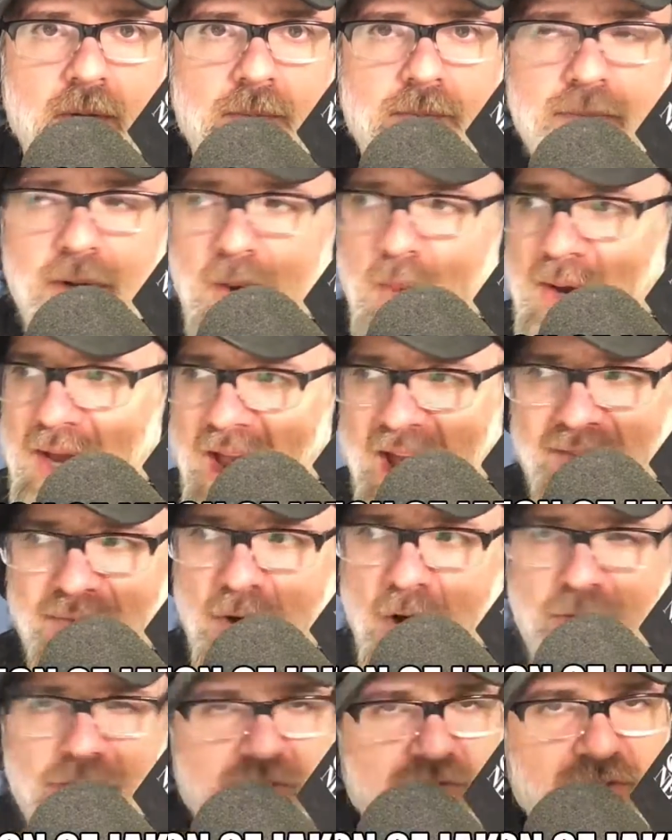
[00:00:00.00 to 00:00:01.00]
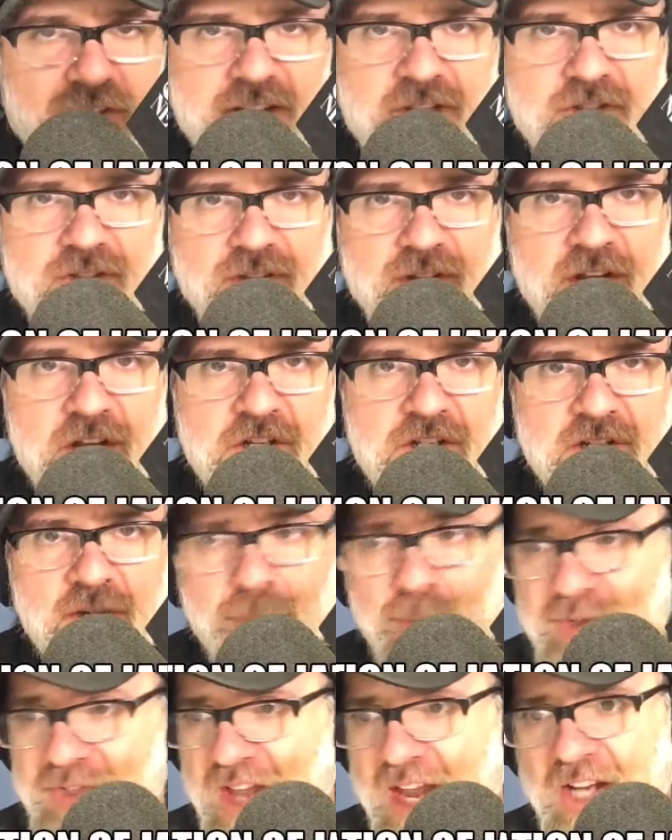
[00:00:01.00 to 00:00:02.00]
but we have all this legislation to
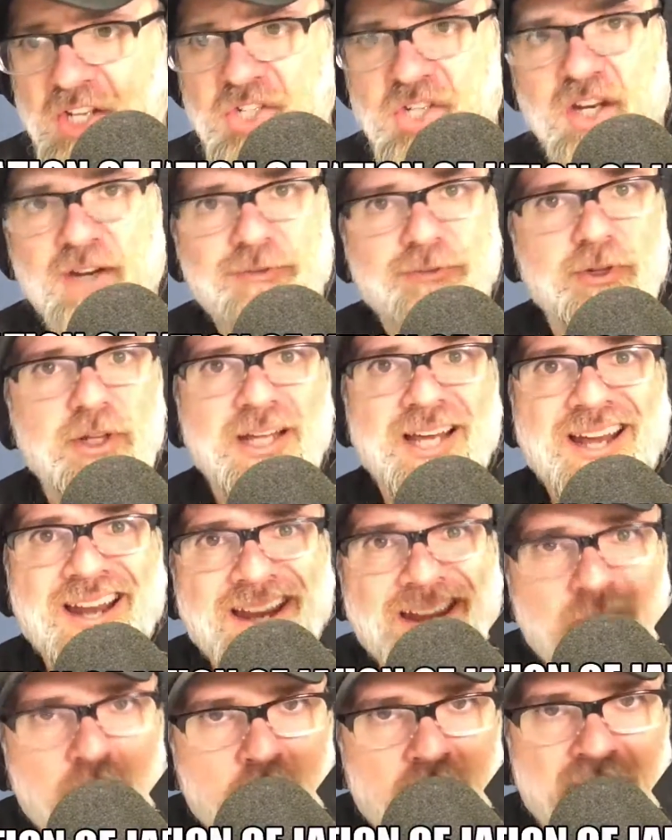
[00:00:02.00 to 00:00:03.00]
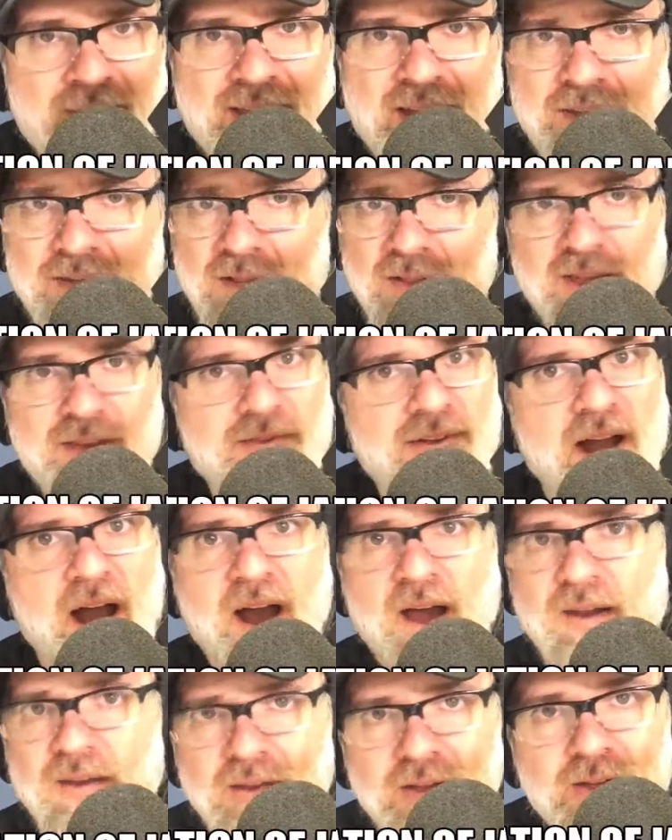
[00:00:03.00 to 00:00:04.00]
protect Chick-fil-A and whatnot. Now they've
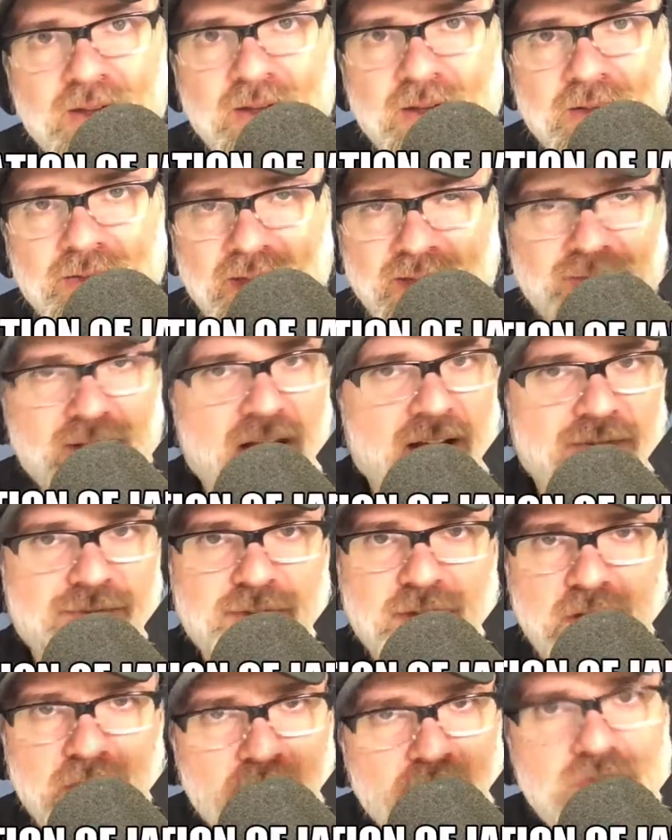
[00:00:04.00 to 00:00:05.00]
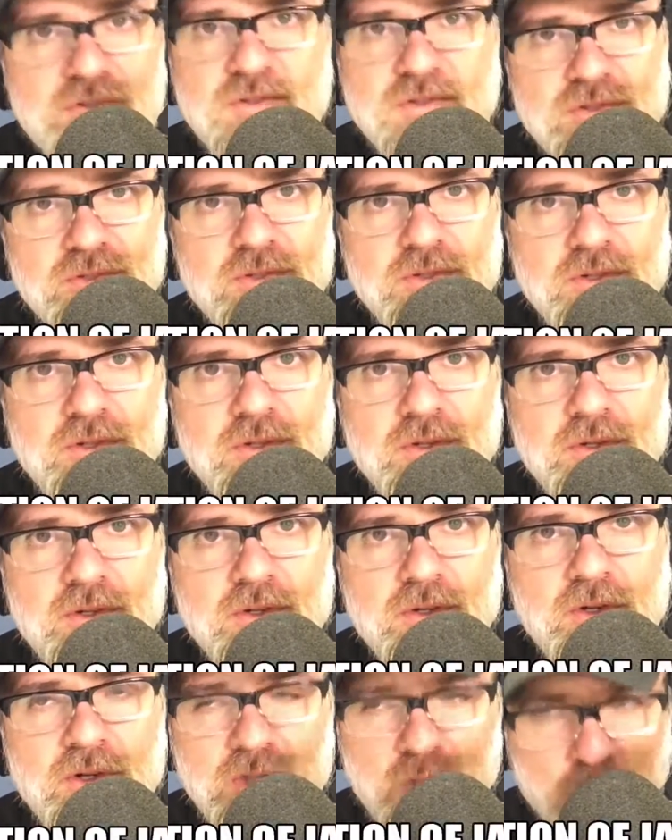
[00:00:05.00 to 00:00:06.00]
got views,
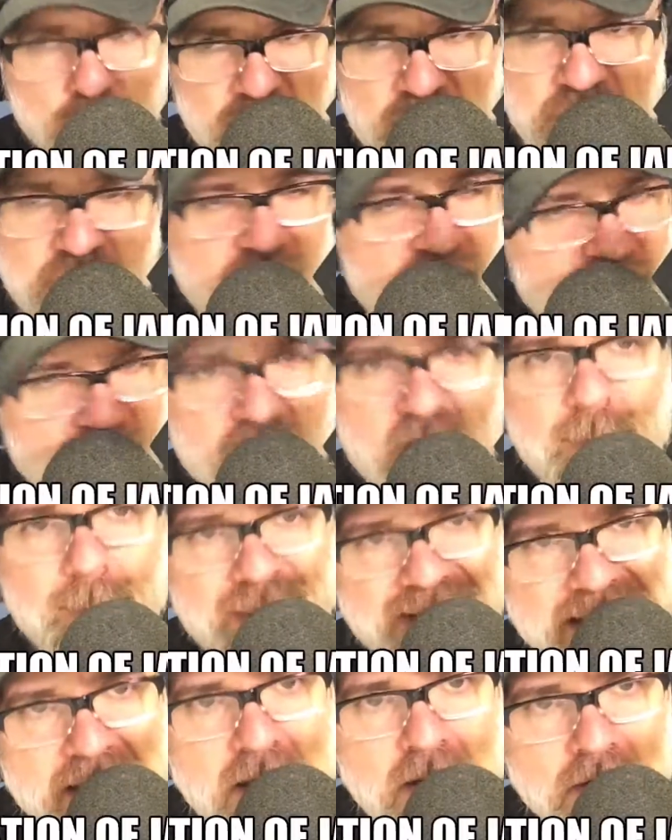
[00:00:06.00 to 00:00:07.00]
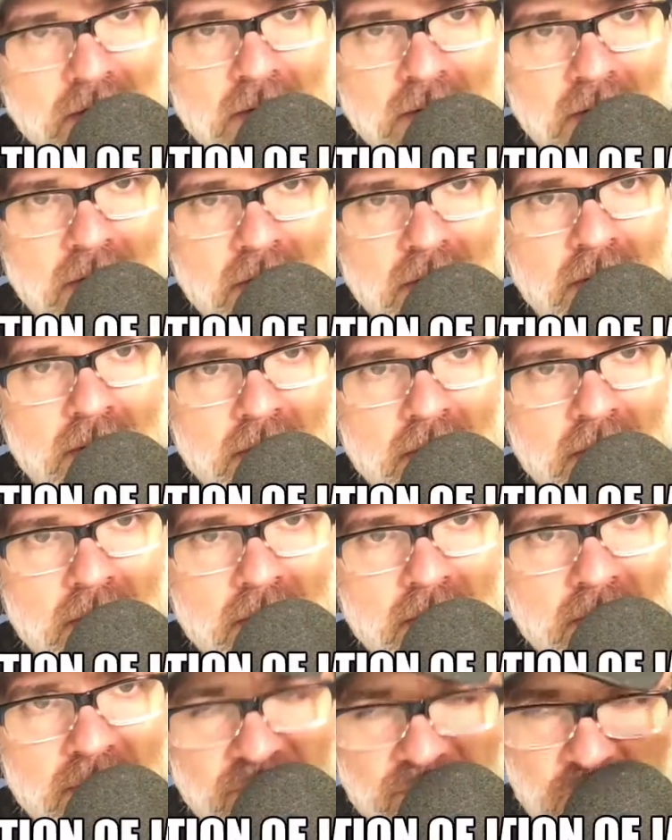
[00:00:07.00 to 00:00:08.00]
a Christian company.
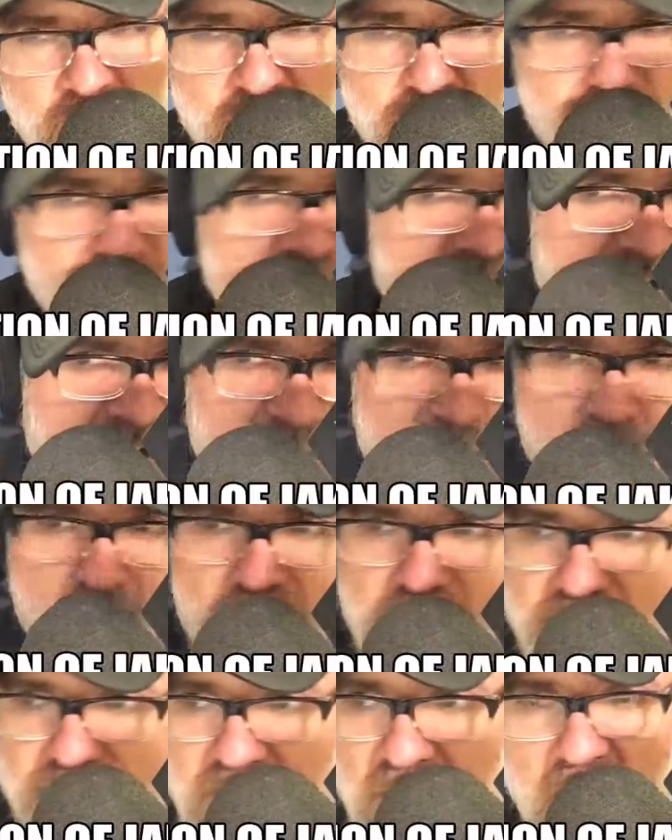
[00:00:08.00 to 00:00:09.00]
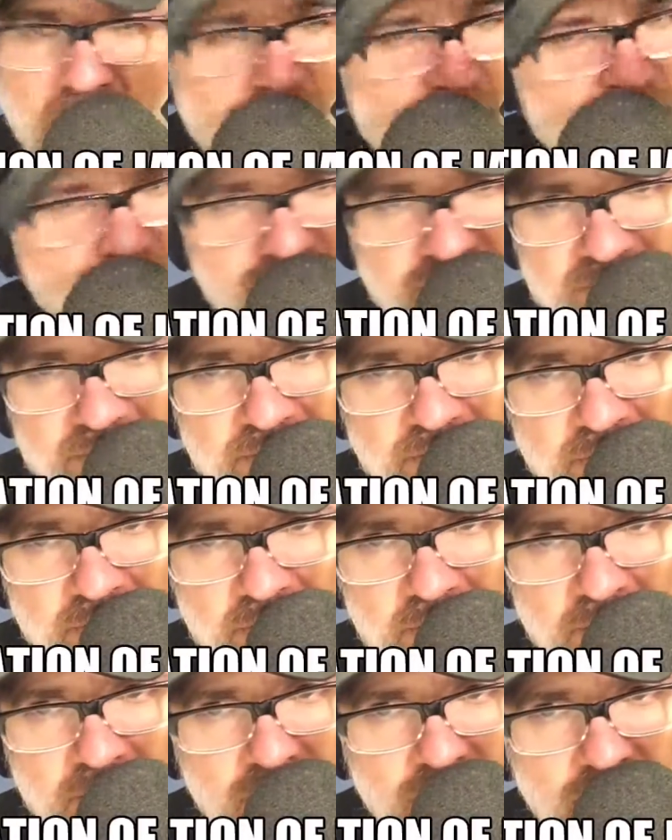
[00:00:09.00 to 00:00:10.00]
So you've got a bunch of governors
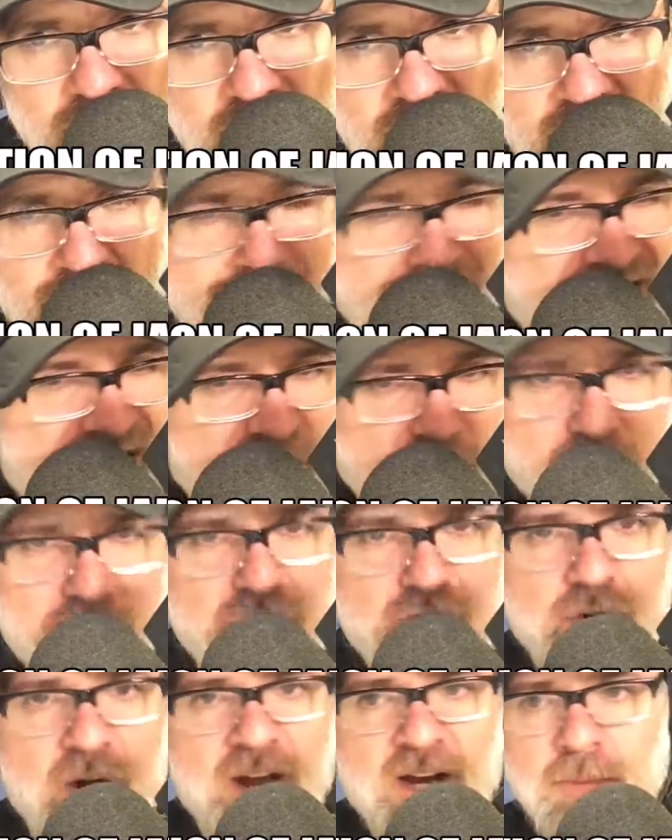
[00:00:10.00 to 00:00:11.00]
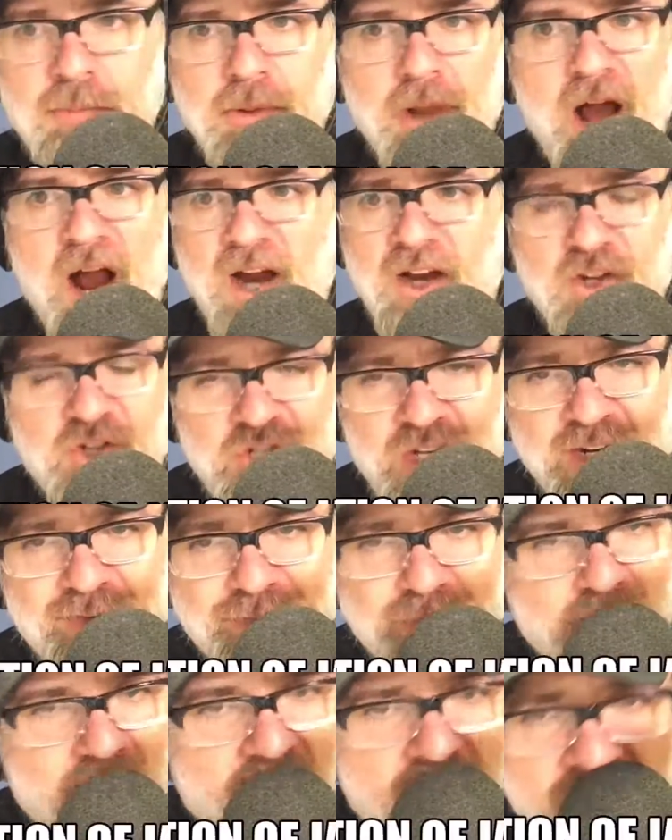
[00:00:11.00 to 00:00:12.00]
and mayors trying to block
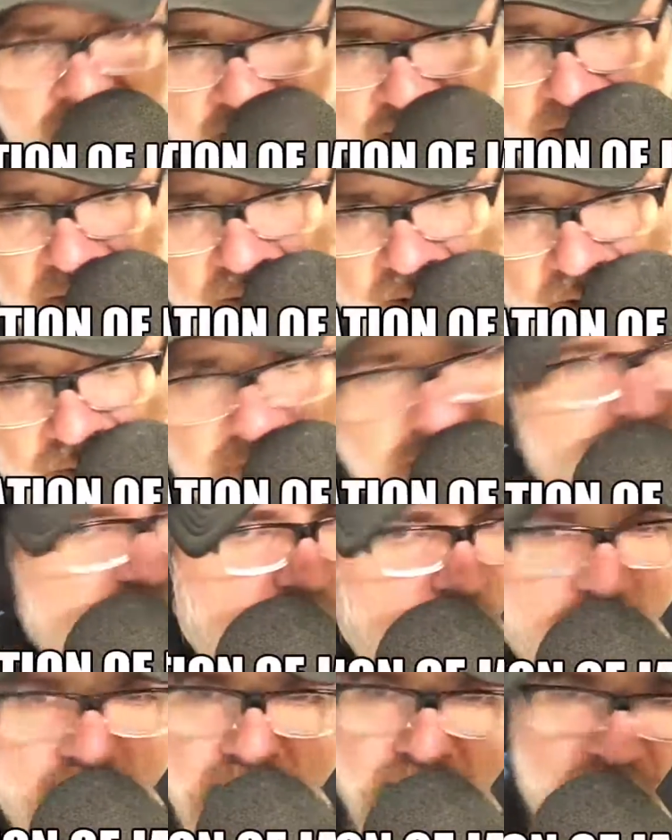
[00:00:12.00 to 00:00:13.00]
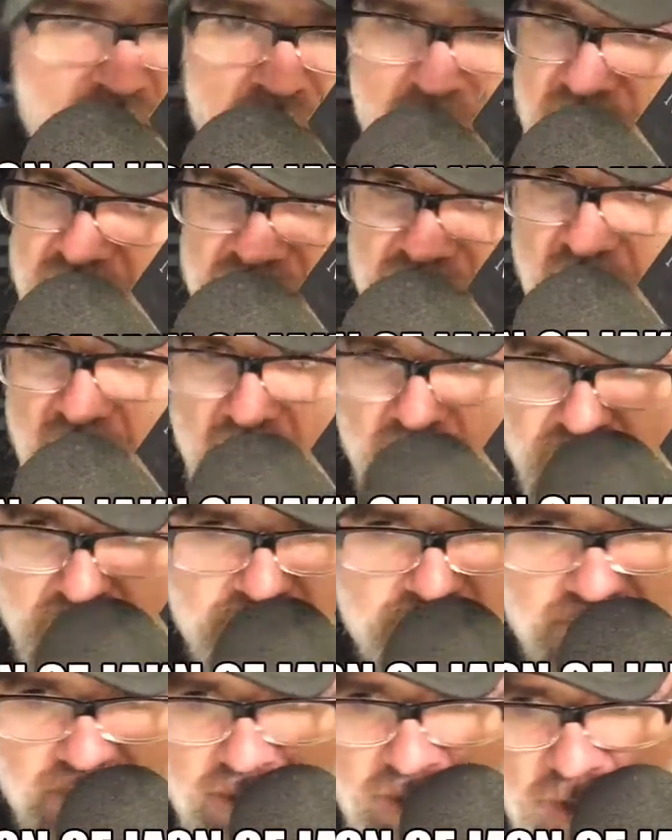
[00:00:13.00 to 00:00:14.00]
Chick-fil-A, take away their
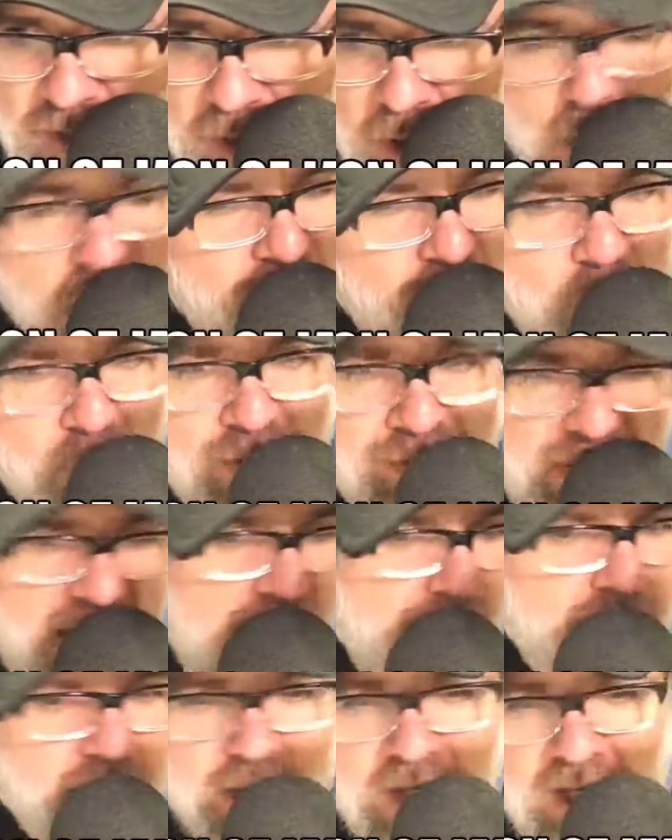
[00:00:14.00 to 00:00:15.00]
incentives over what they believe.